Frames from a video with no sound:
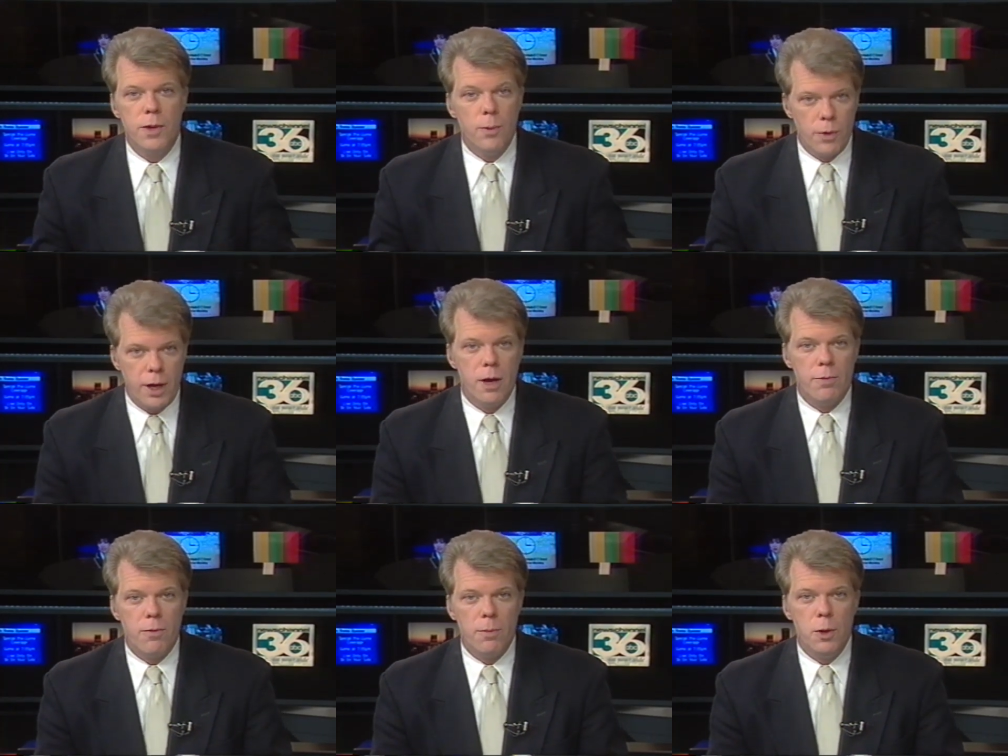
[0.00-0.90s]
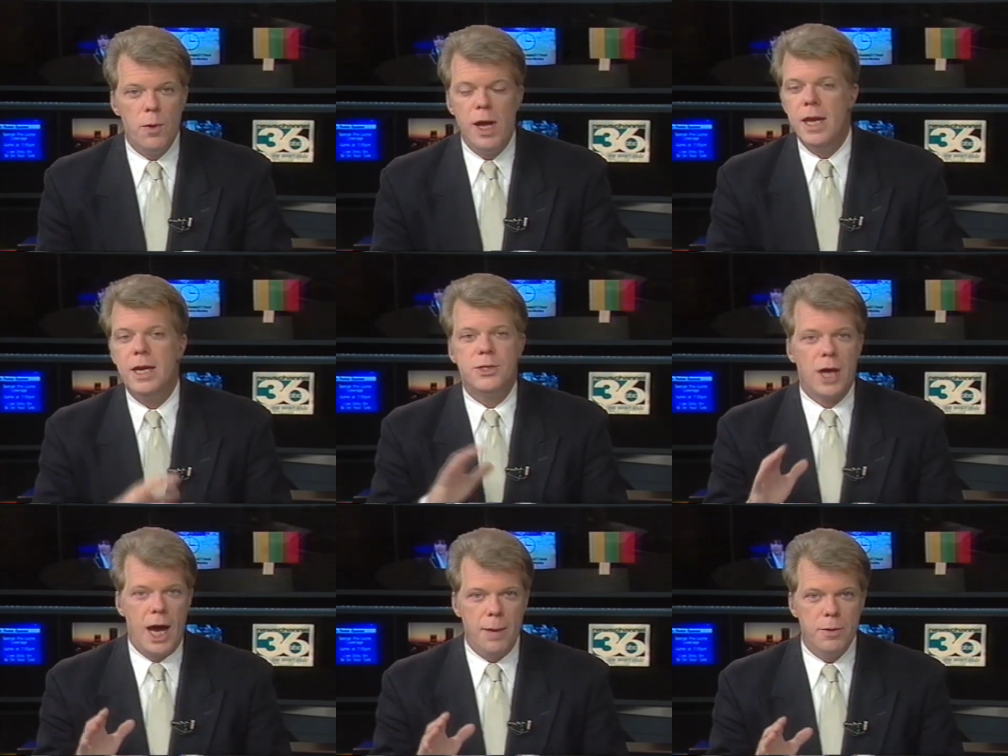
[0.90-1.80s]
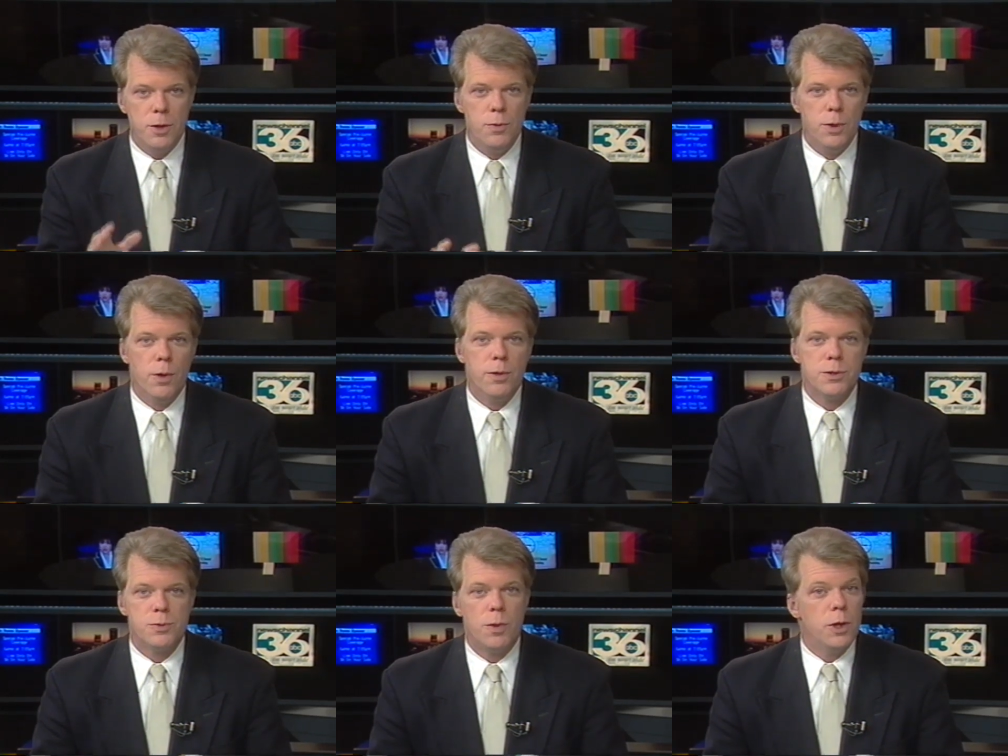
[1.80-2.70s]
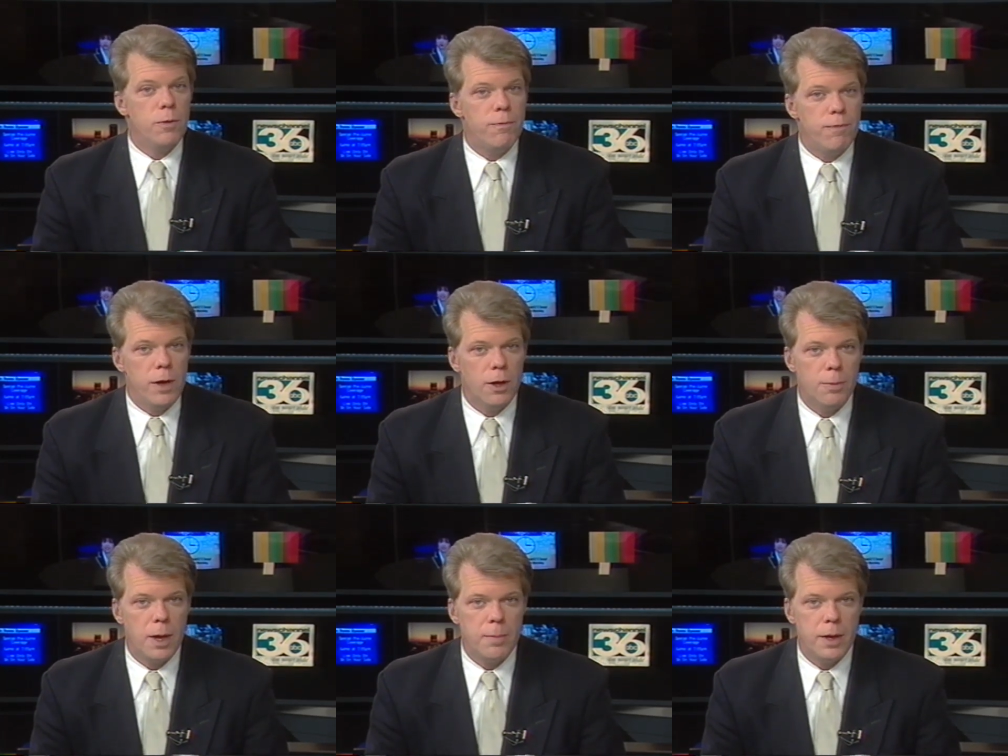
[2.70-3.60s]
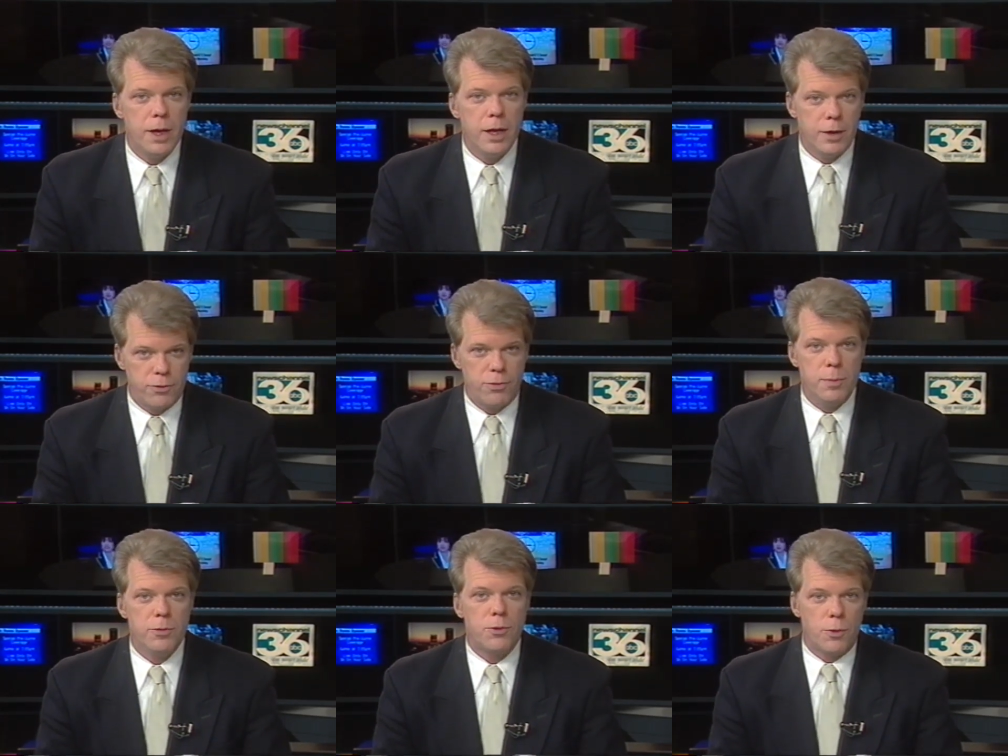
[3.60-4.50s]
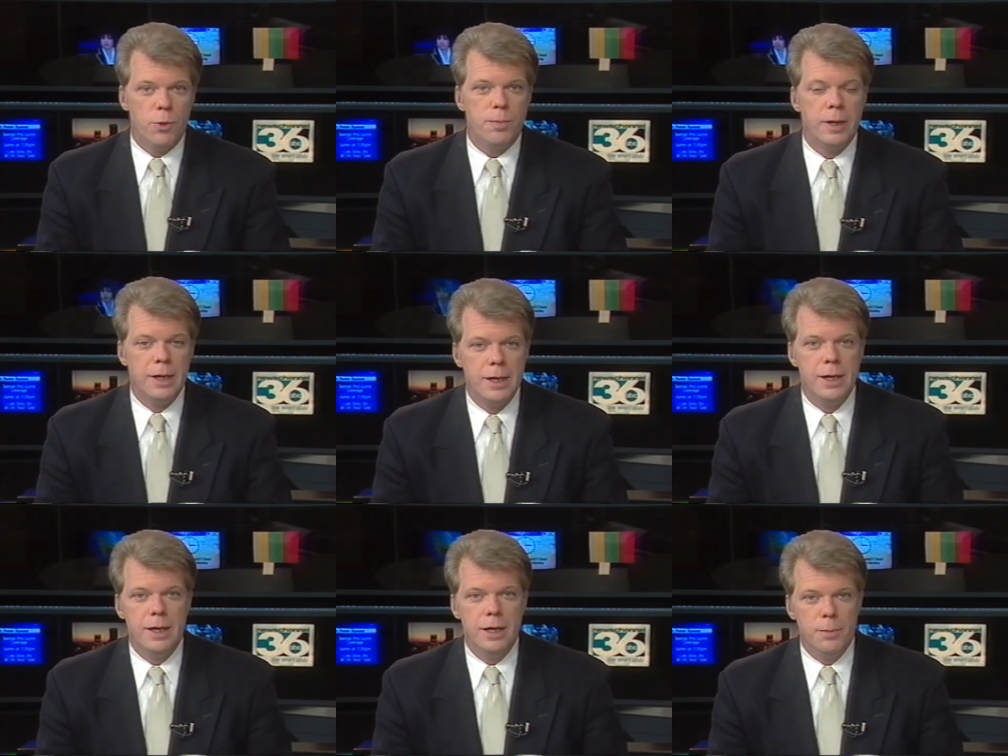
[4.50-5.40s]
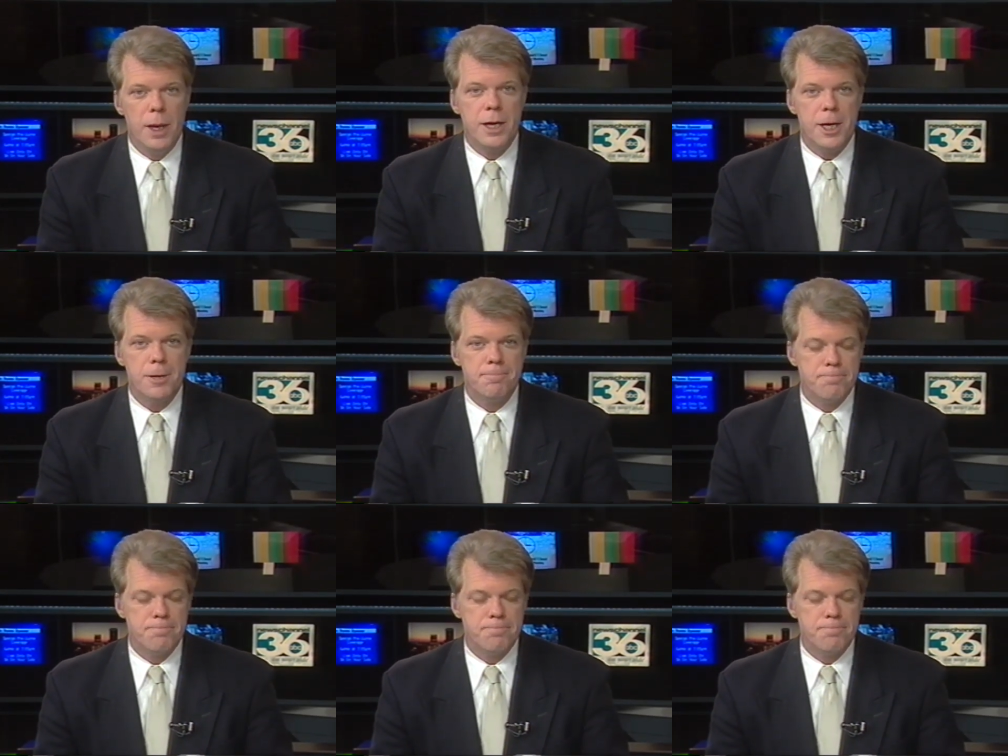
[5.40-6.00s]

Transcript: They want to hear from you anytime that you notice what you feel may be an extremist group in the making.